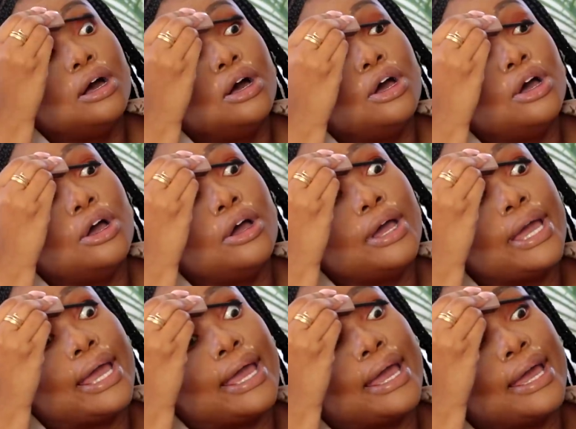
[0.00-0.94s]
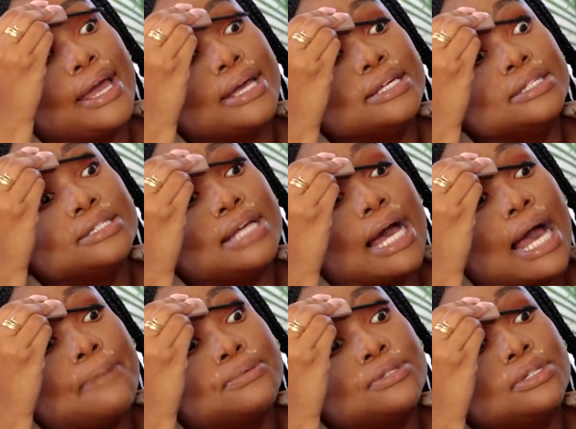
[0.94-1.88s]
Her hair is
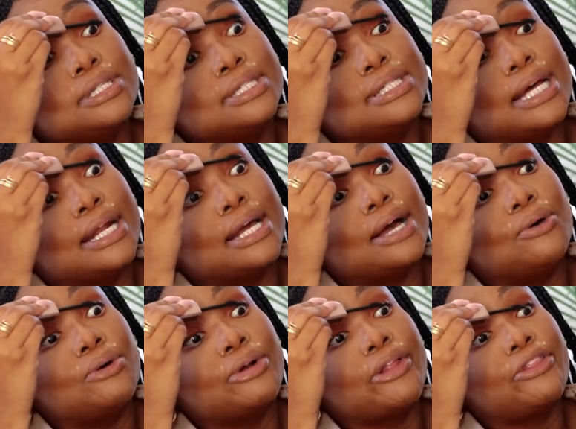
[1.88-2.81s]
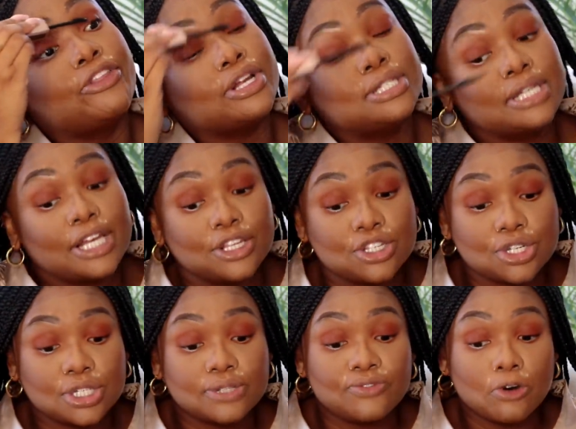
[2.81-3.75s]
absolutely stunning. I ordered 30
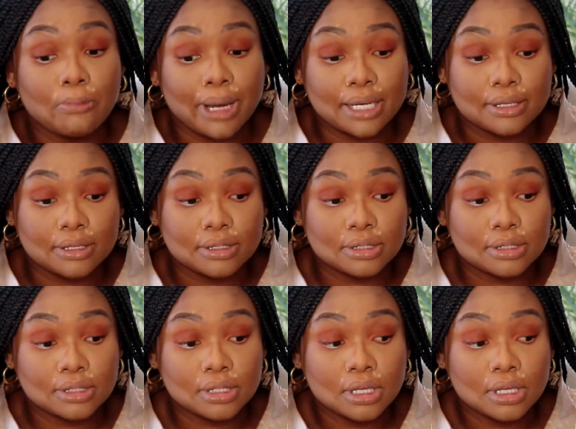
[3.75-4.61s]
inches, four bundles